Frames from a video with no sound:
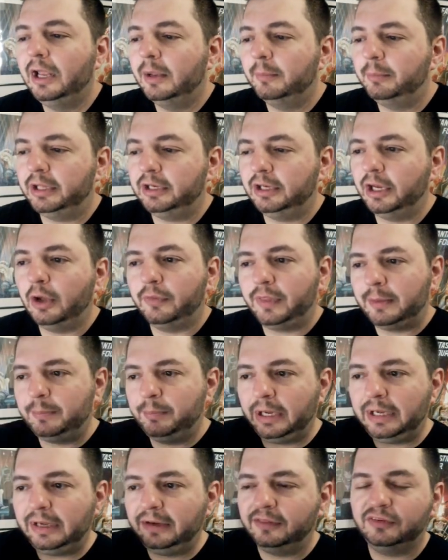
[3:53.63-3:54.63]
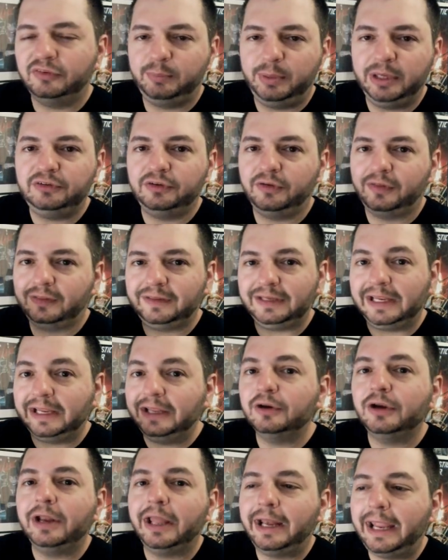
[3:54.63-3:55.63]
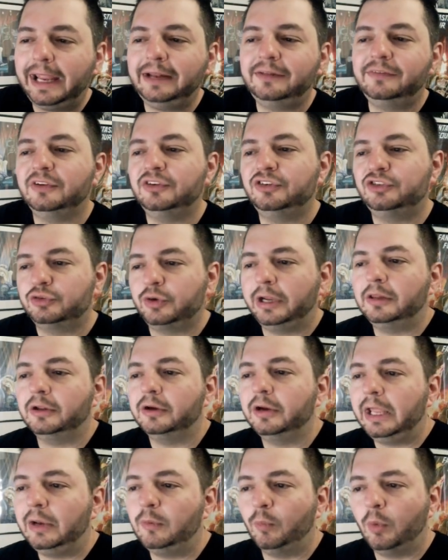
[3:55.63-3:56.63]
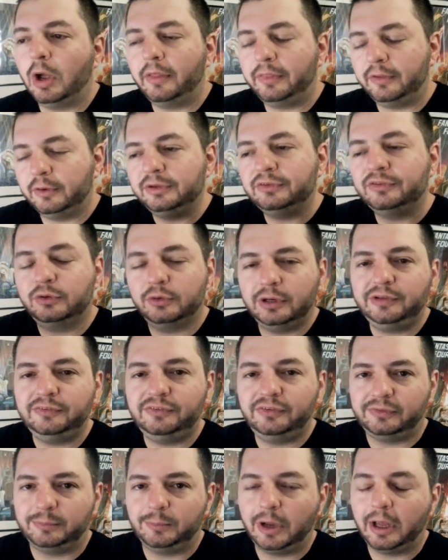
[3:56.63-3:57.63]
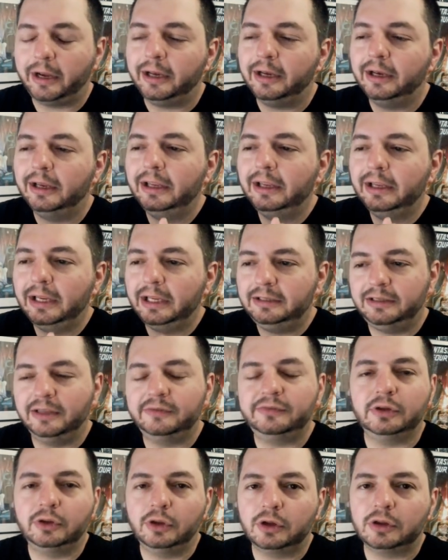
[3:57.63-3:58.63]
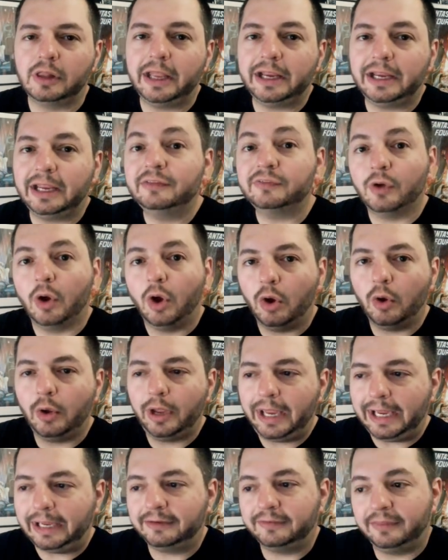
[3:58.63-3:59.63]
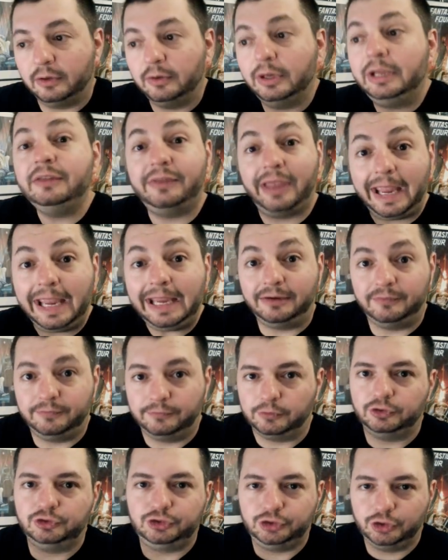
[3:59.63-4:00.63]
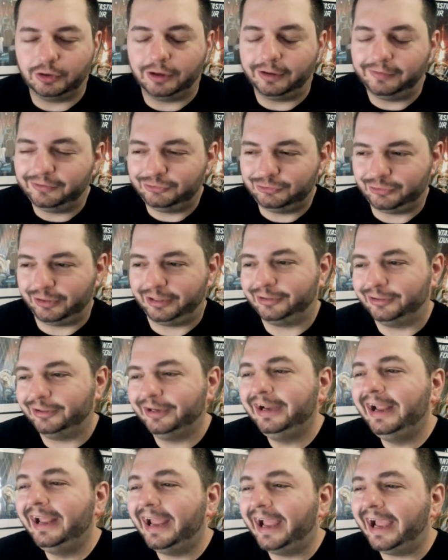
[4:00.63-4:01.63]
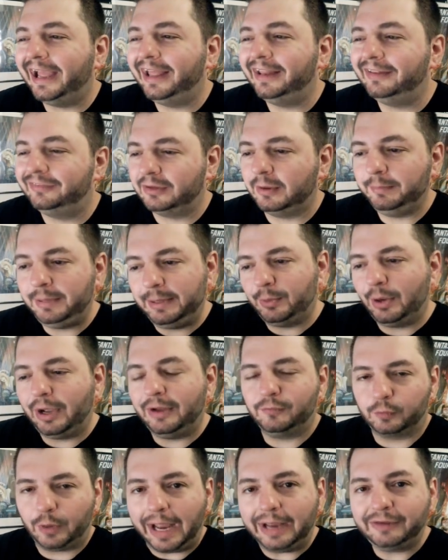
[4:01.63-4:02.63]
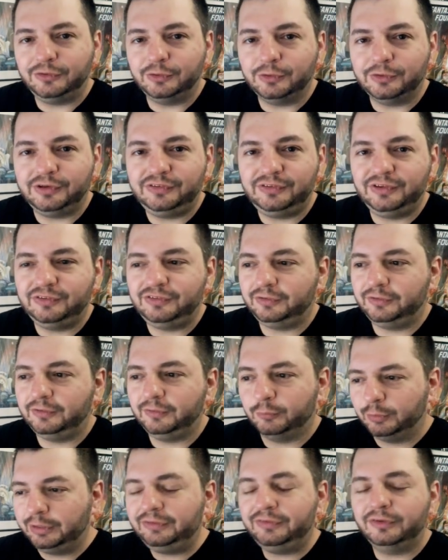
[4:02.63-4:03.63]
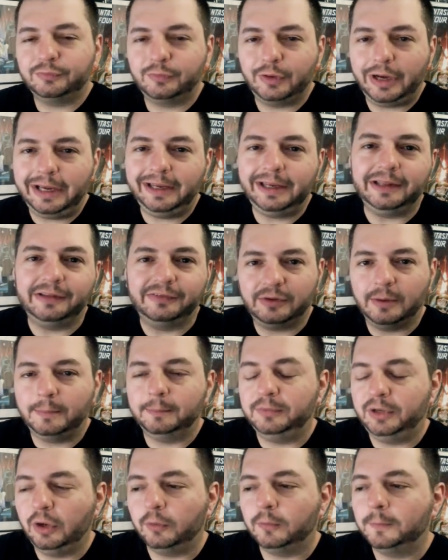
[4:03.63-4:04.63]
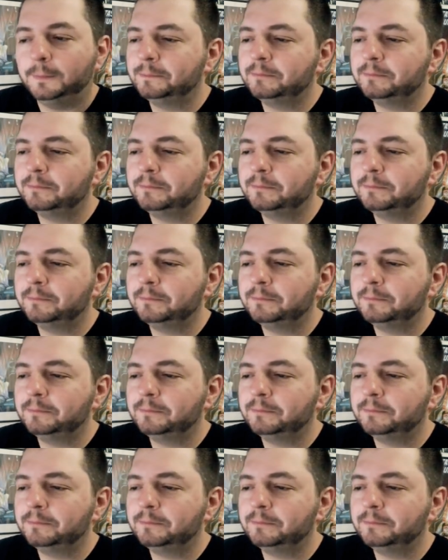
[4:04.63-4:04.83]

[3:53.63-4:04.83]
But no, they painted this picture that the internet hates this trailer, and while there is criticism on it, it doesn't look like it's all hate. There is hate for sure on this trailer, and some people have rational reasons for hating it, and some don't.